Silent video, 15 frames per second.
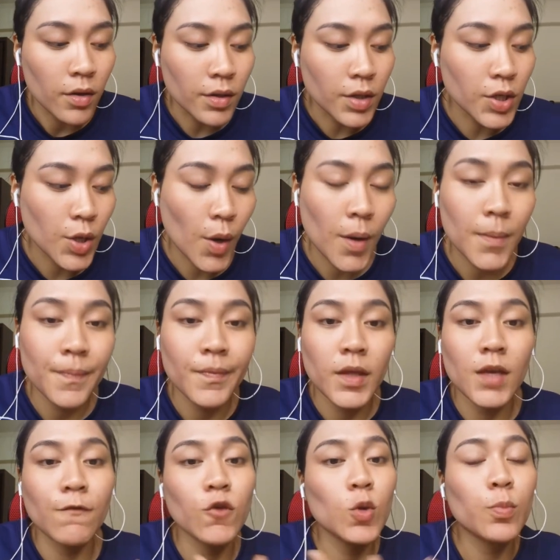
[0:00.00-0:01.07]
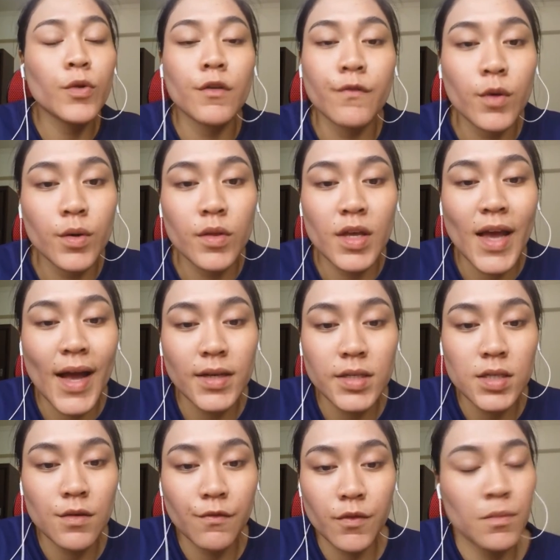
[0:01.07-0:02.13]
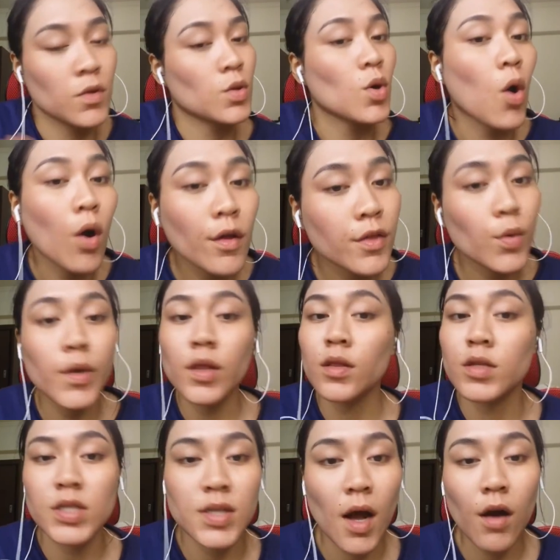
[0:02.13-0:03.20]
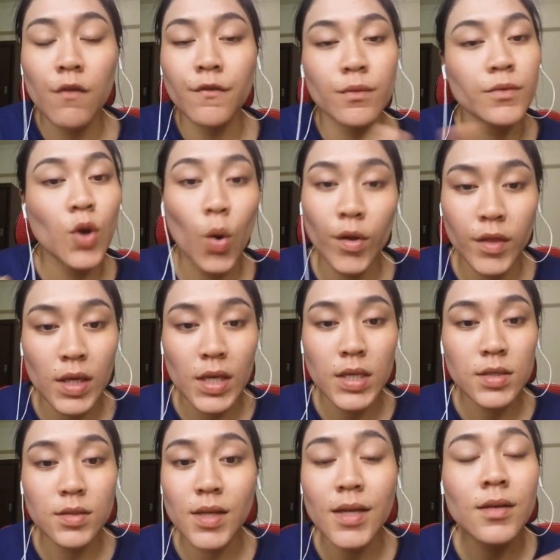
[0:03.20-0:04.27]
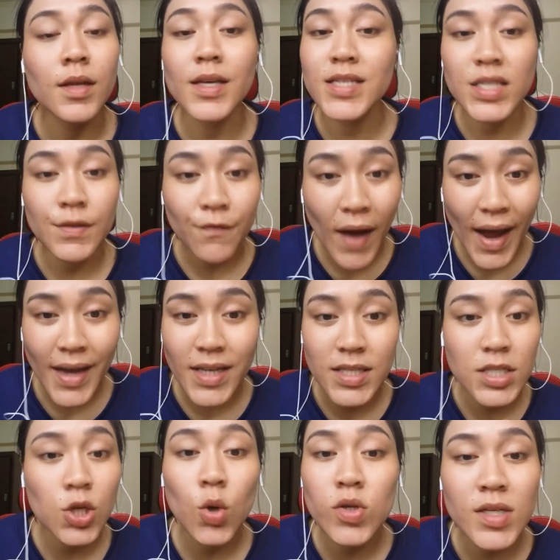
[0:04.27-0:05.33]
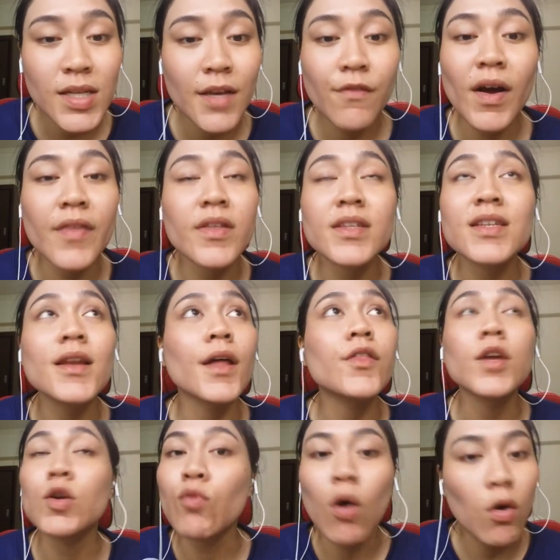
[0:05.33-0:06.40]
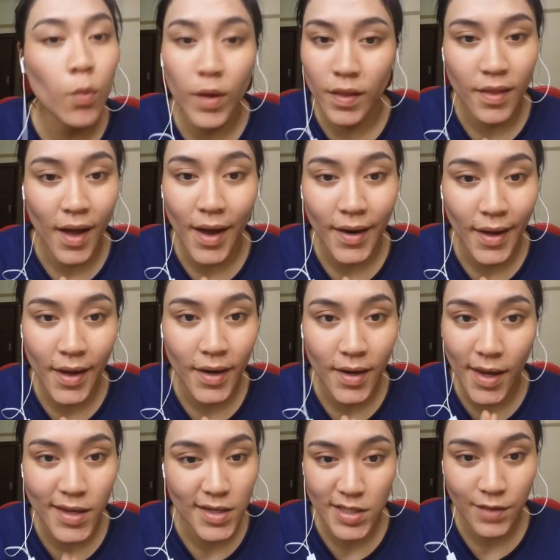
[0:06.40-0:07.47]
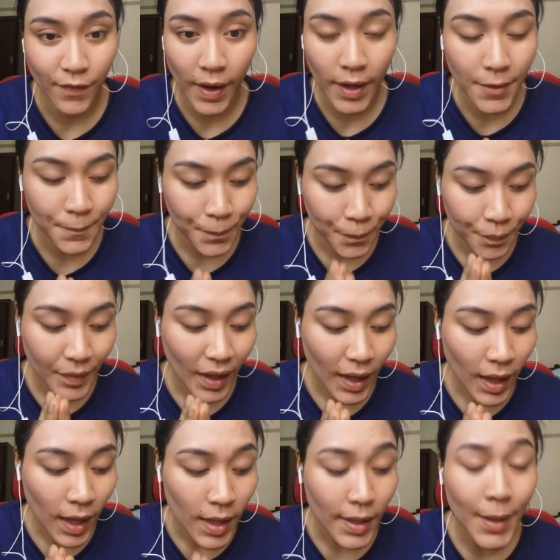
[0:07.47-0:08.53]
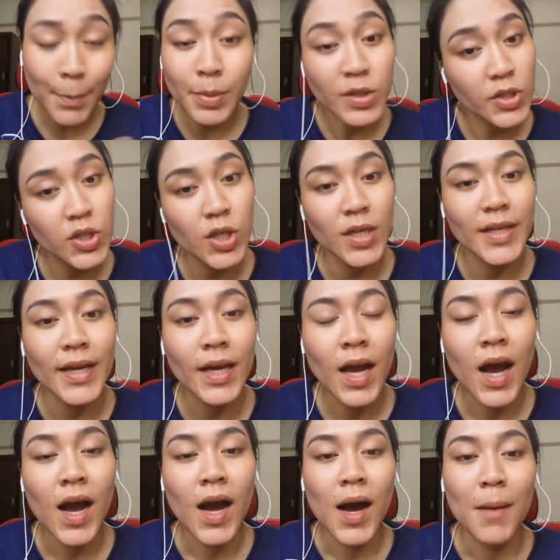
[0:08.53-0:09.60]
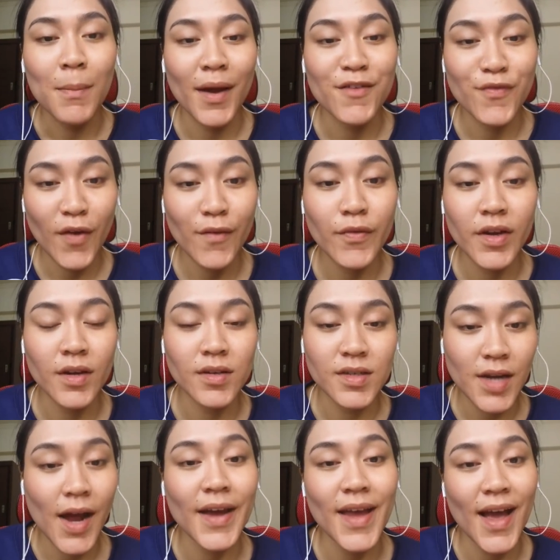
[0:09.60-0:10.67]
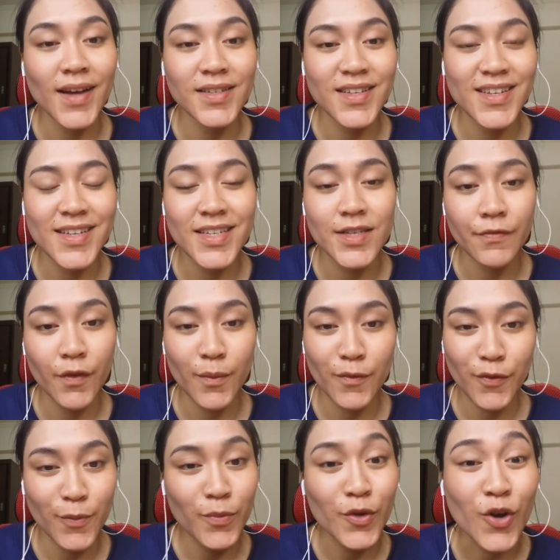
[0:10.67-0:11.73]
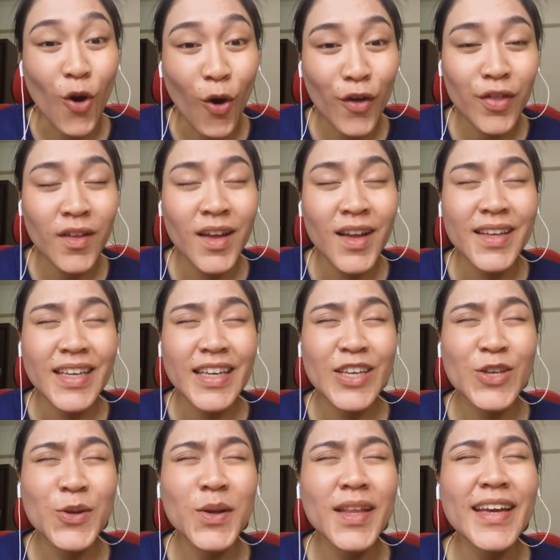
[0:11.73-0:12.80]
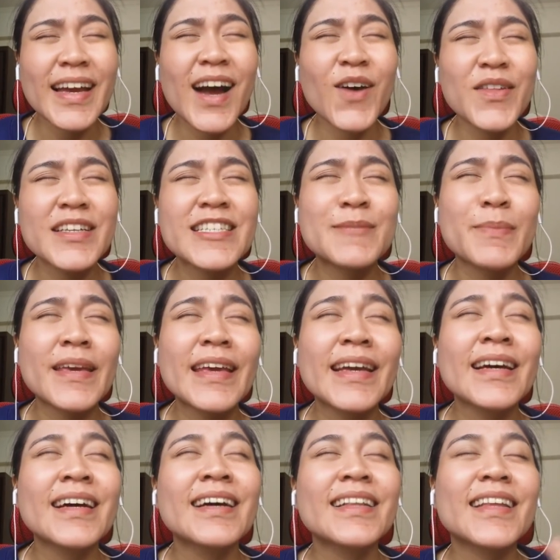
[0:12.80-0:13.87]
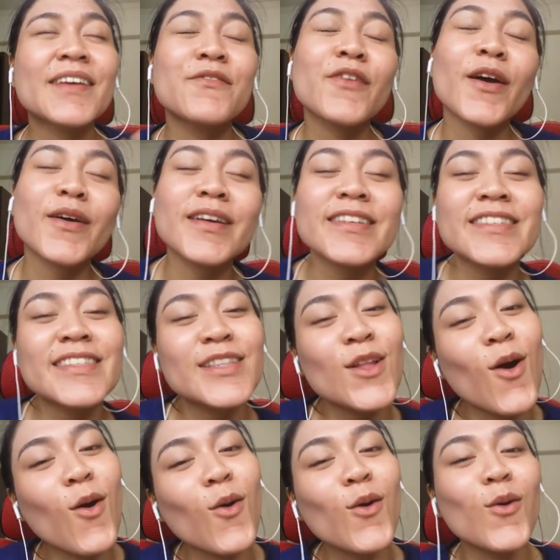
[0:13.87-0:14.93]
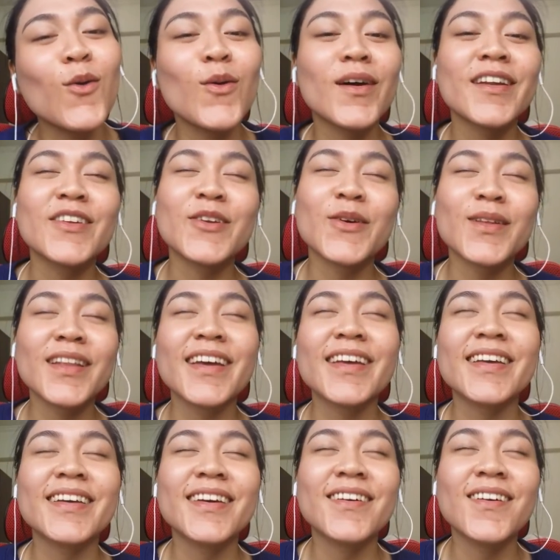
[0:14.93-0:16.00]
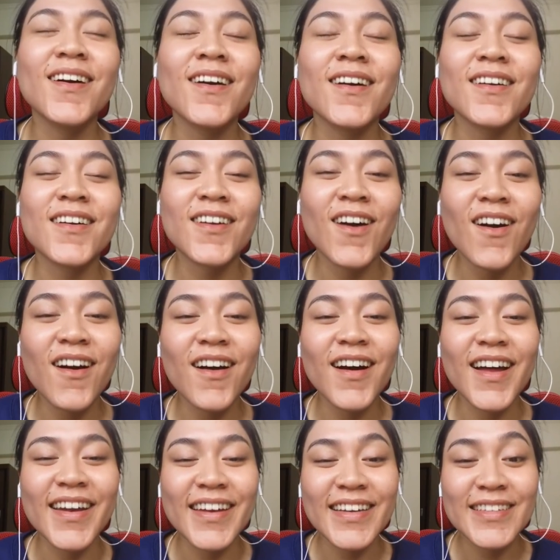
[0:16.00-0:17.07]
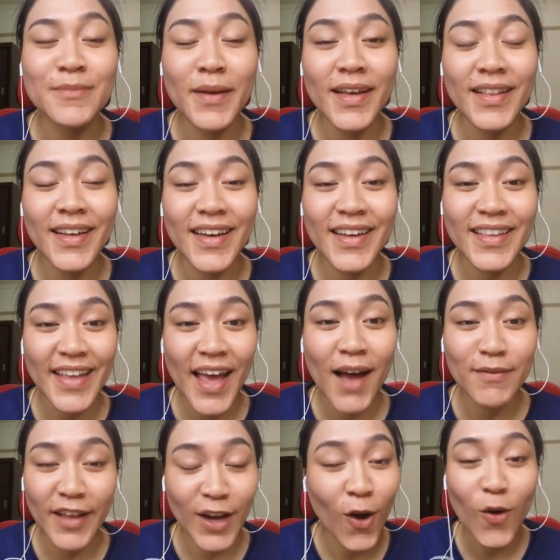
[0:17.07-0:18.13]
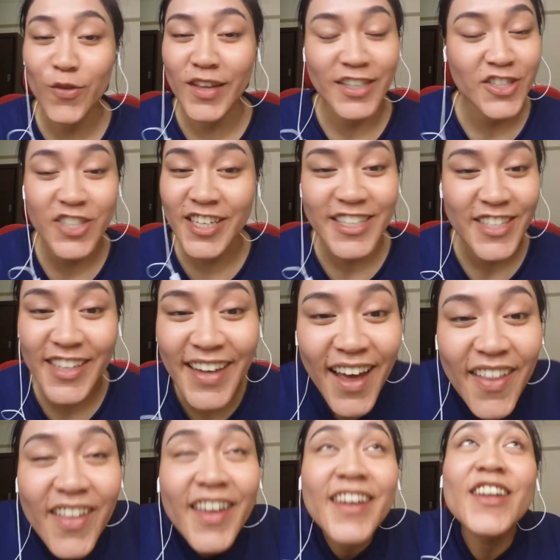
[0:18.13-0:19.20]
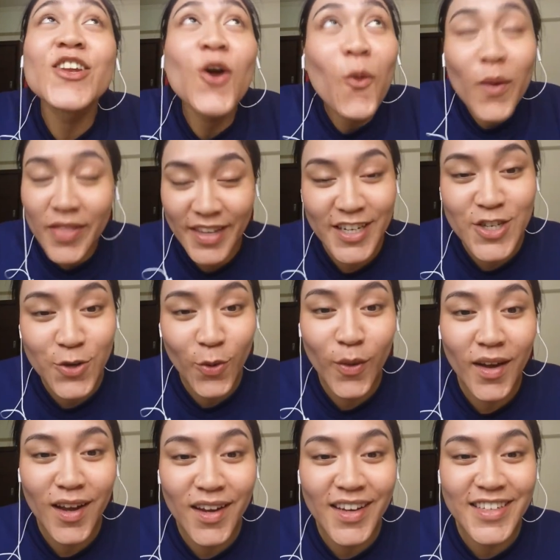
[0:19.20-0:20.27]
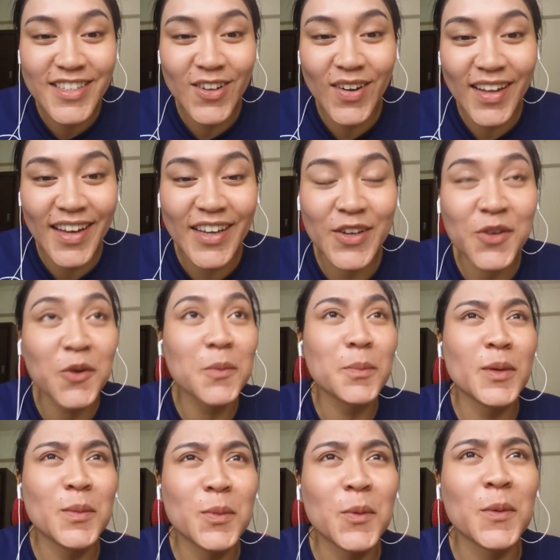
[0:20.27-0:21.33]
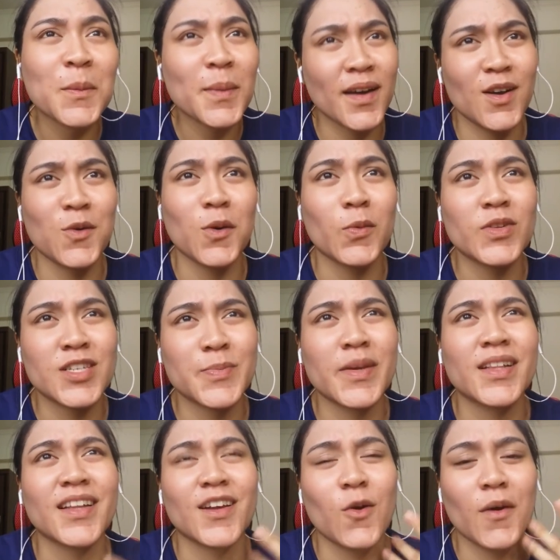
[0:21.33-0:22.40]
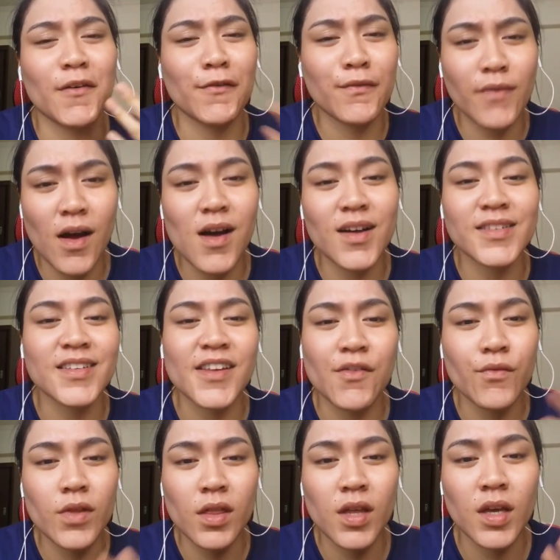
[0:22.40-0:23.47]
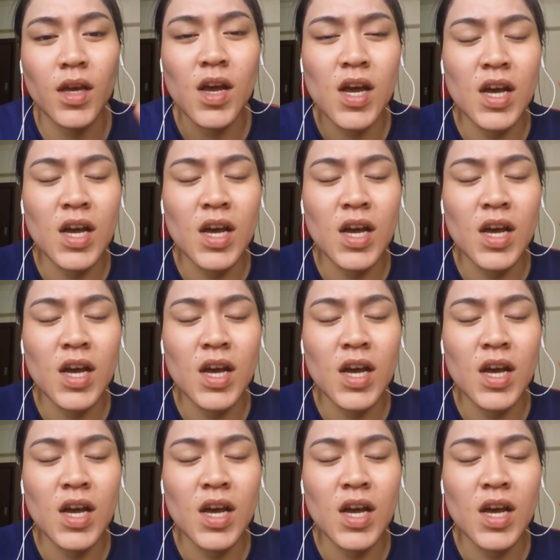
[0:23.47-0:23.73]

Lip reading: If you prefer the accent from the north or in the south or northeast, then it's fine. It's totally fine. There's nothing wrong with that, and it's fine. Like personally, my favorite Thai accent is from the north. Like how they speak like very slow, and like oh god, it's make like they have like all their shit together and they know what they're doing. It's not like people in Bangkok, we speak like quite fast and everything.